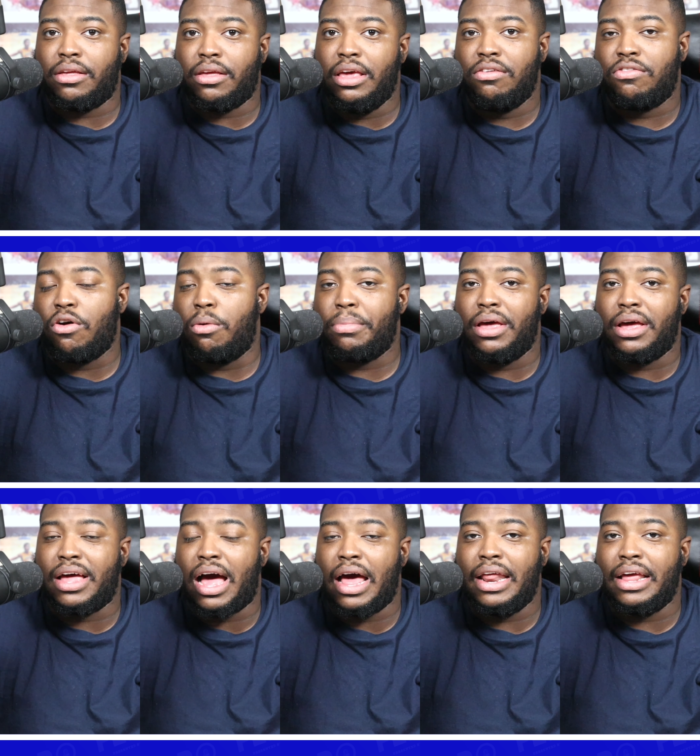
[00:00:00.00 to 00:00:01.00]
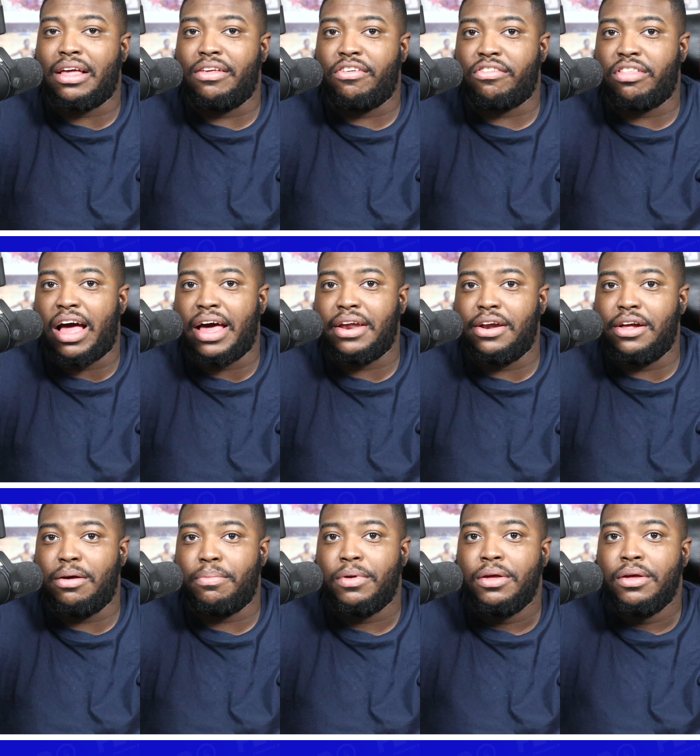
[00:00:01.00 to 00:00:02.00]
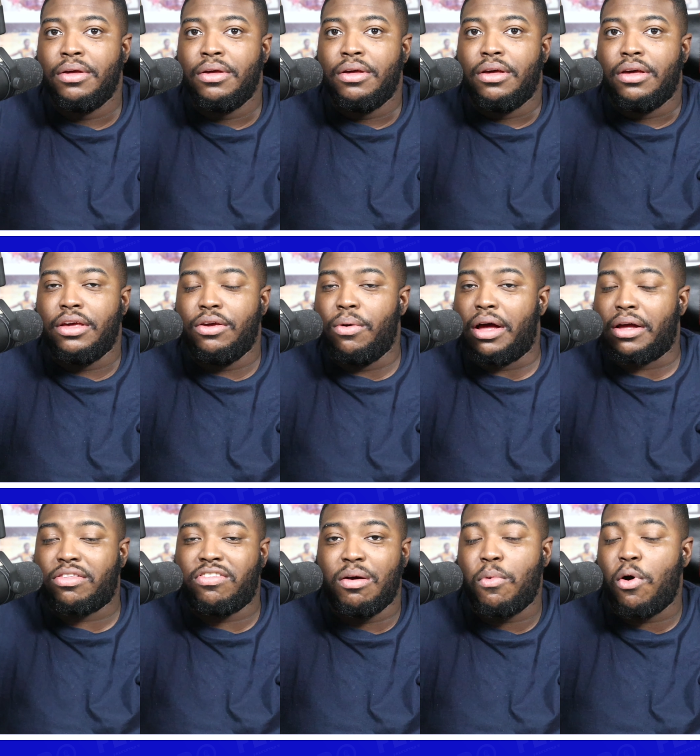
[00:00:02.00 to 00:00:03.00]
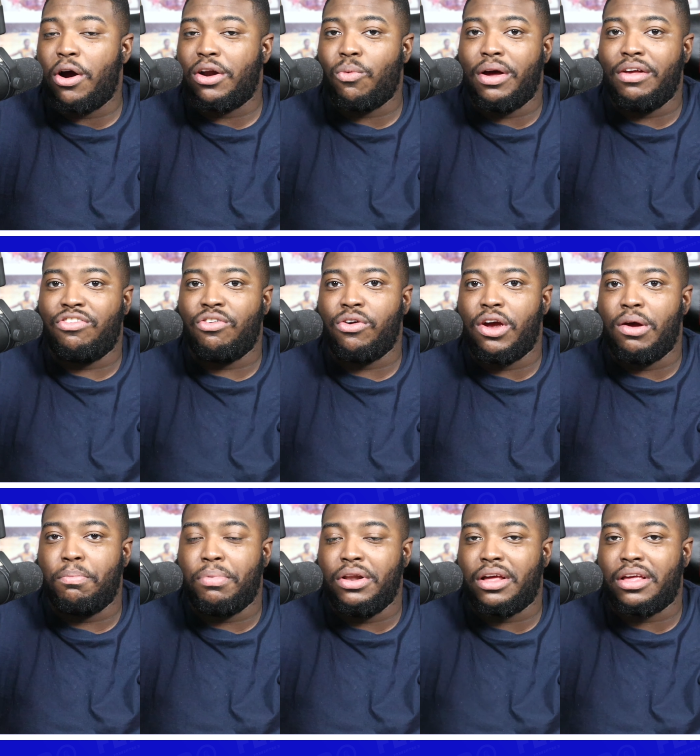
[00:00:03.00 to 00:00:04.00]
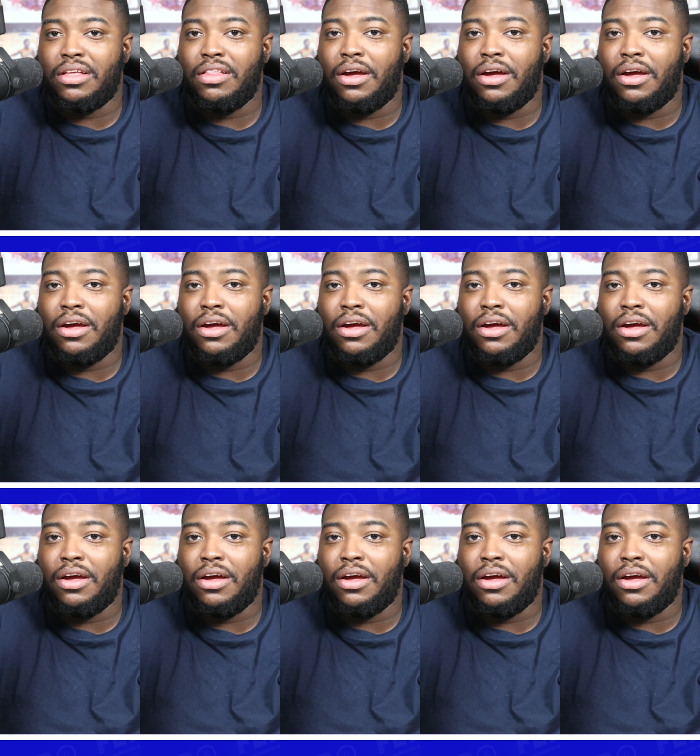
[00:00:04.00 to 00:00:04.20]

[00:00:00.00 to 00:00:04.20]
He's going to be a guy that can just light it up you like Tim Hardaway Jr. and Bullock in there,